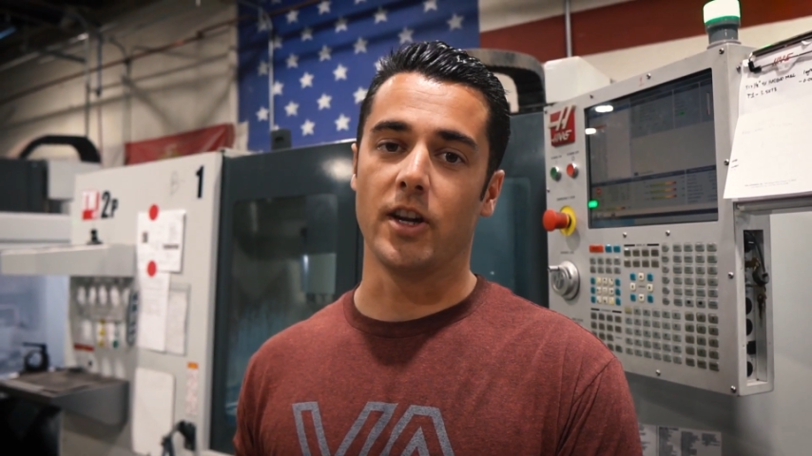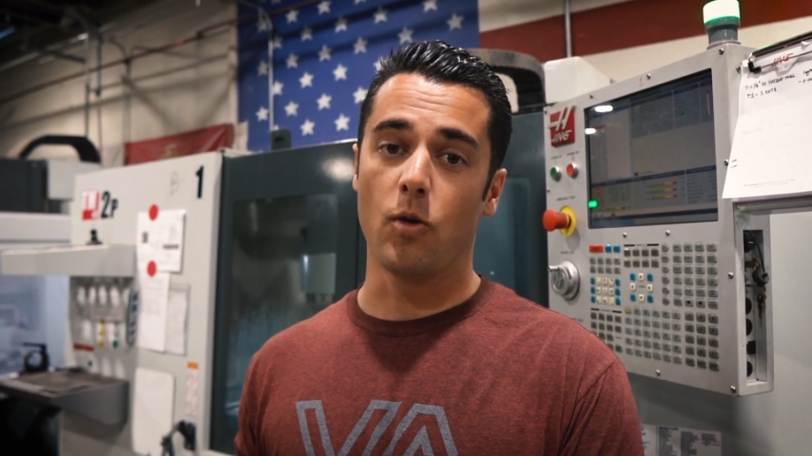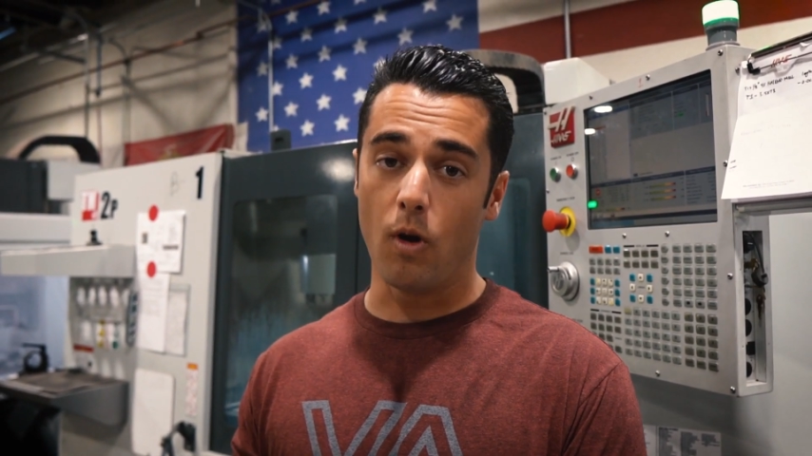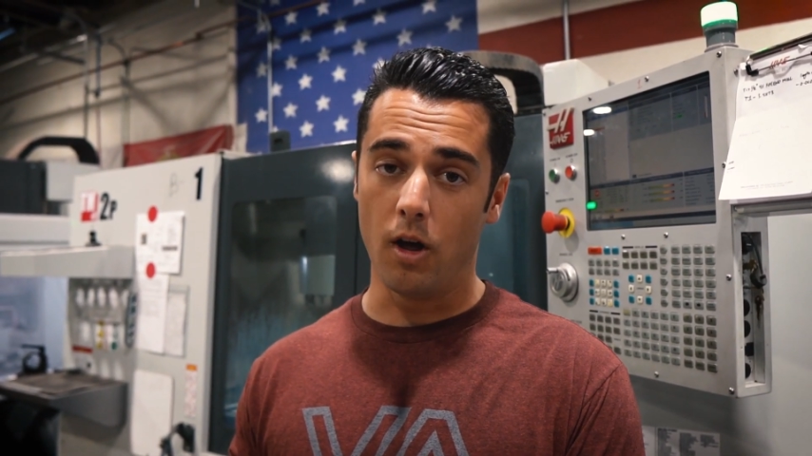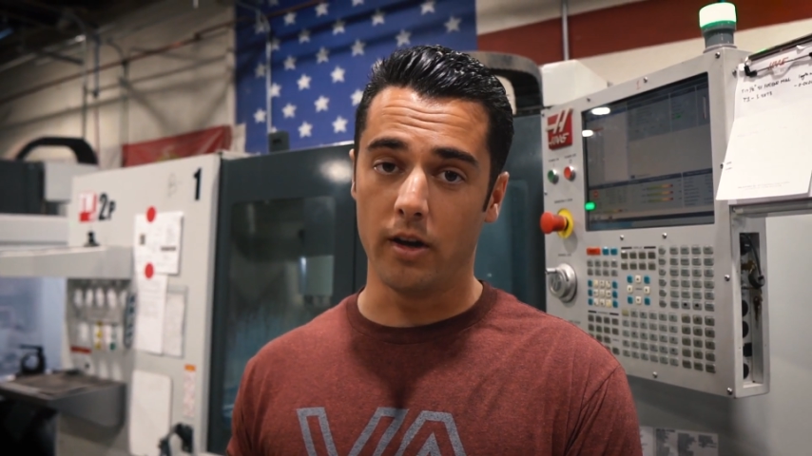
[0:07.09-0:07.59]
the
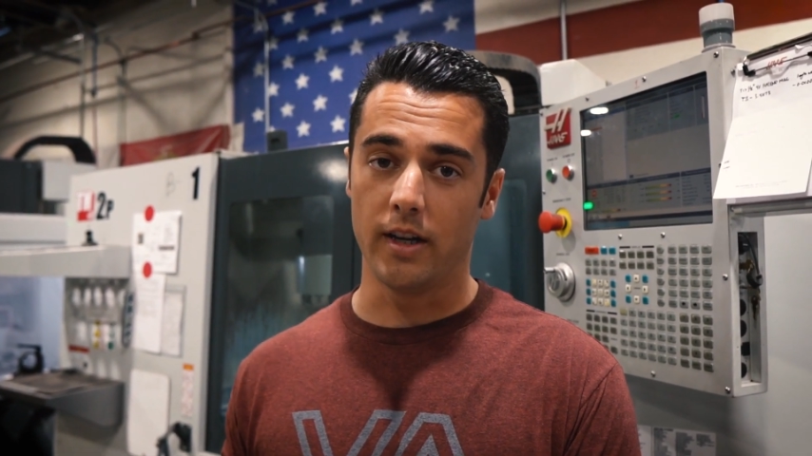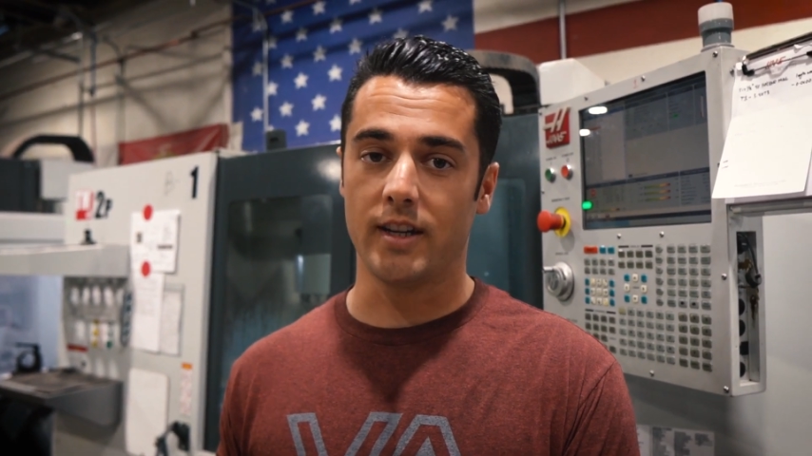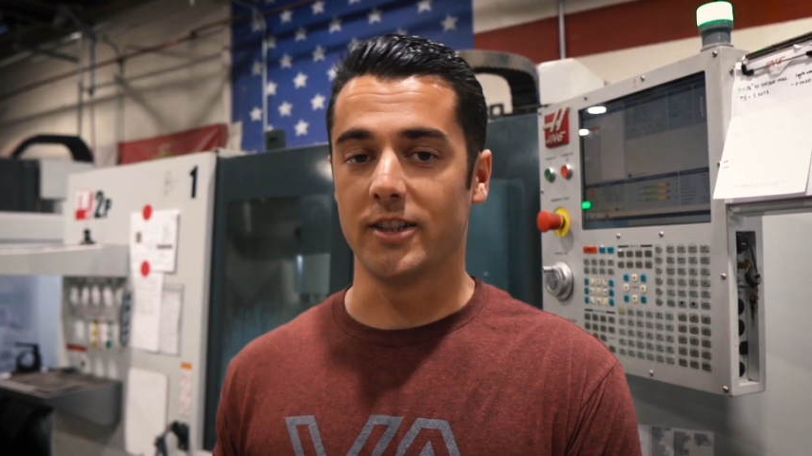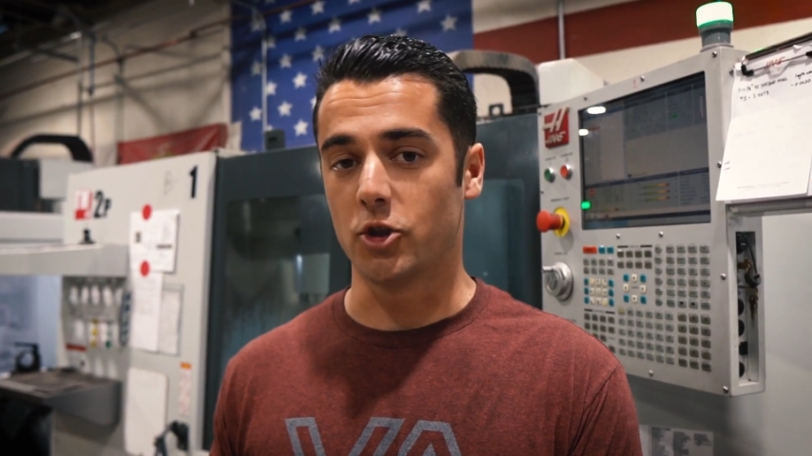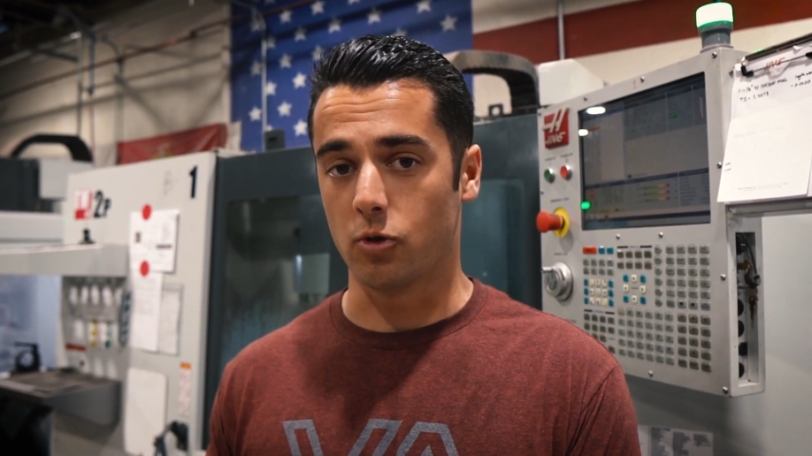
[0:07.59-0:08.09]
quality
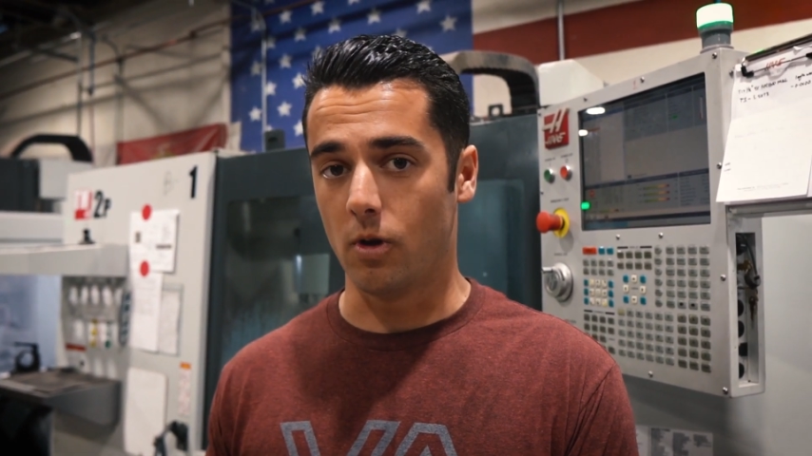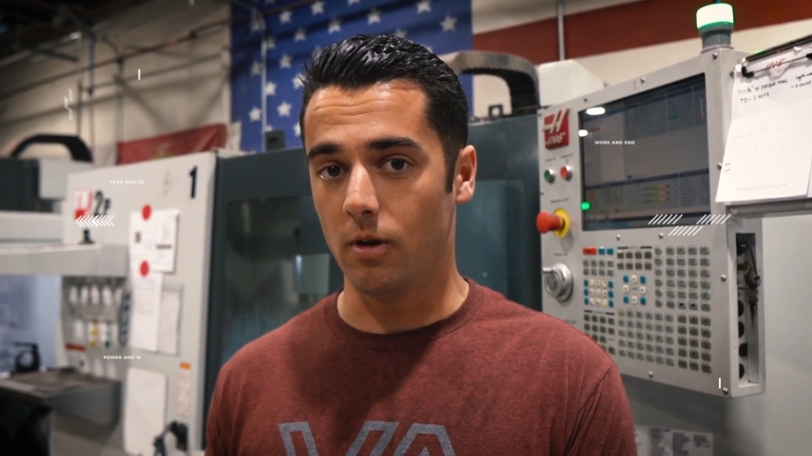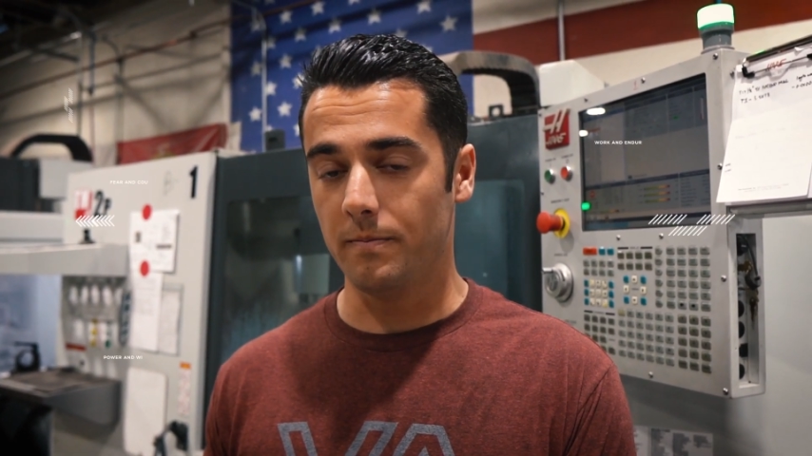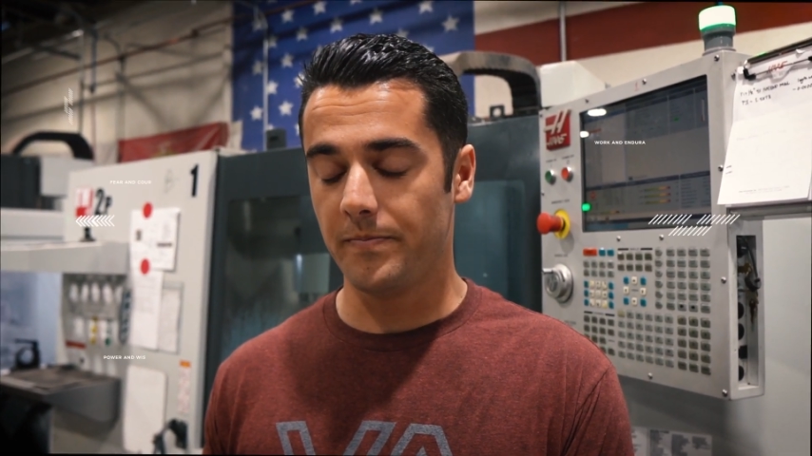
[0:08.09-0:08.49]
control.